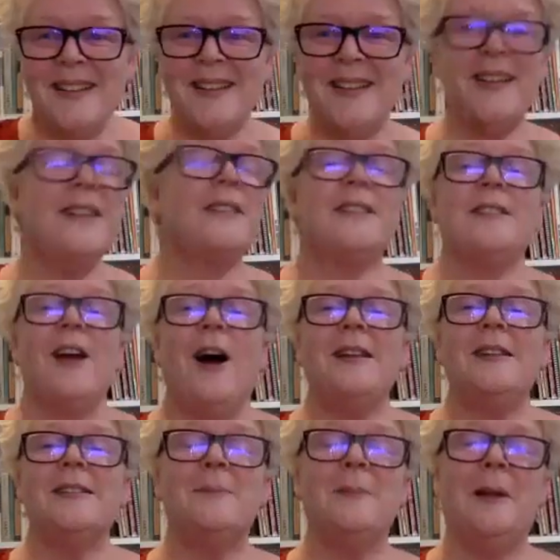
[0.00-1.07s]
It
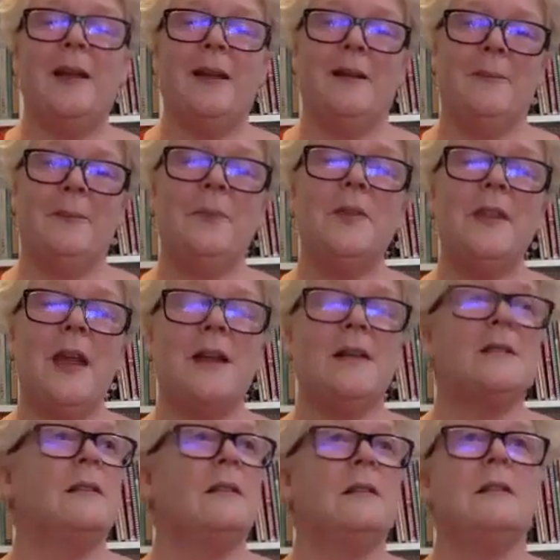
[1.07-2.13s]
excites me
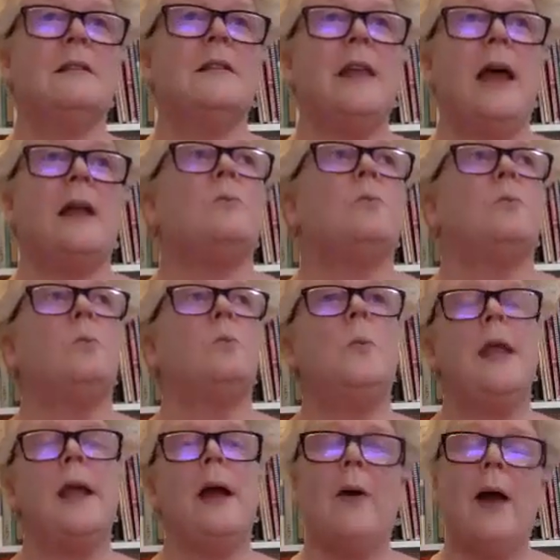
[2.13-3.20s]
that
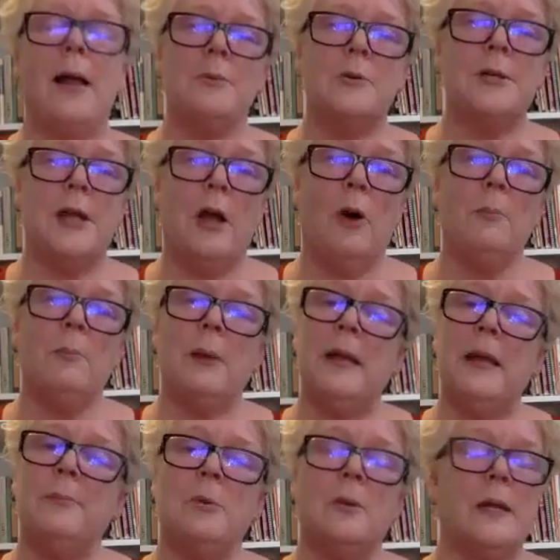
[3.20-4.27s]
we are able to help
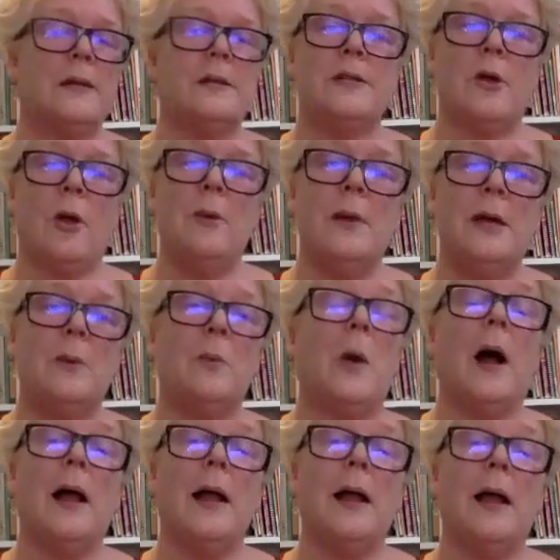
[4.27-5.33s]
people in so many
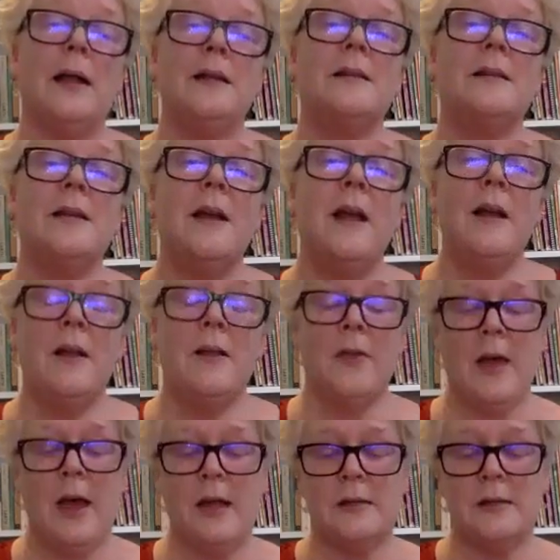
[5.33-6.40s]
ways
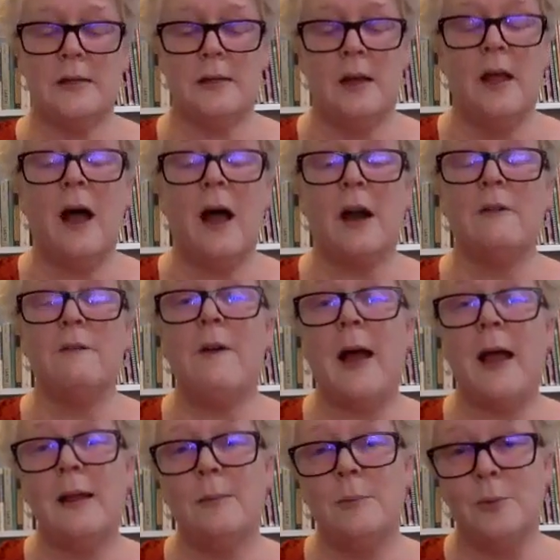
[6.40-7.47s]
that are
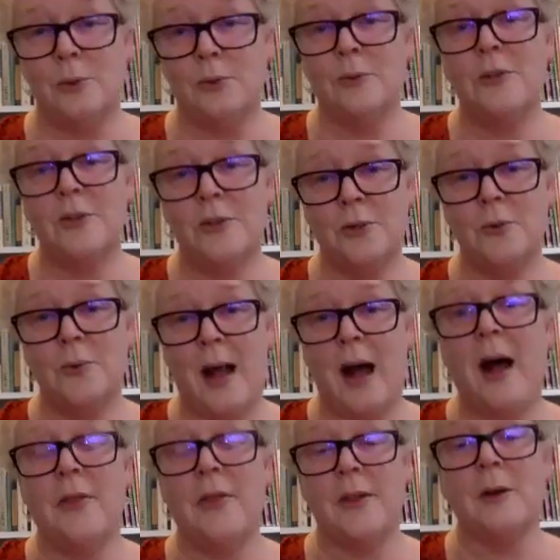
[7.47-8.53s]
available to
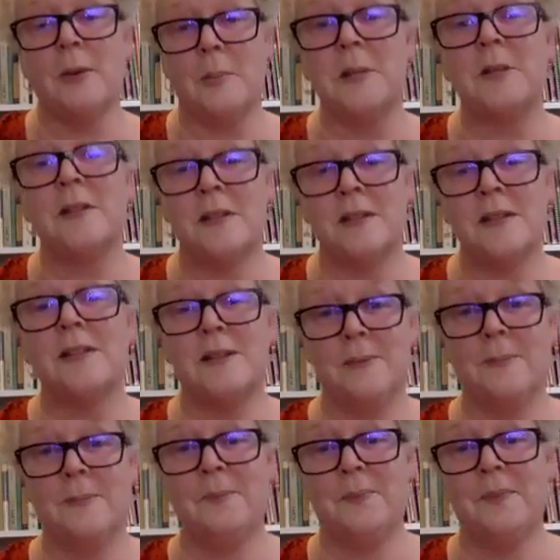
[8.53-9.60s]
art therapists.
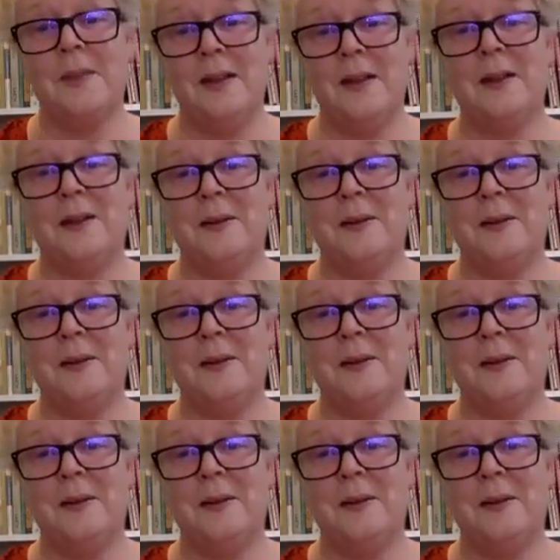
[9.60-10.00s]
Yeah.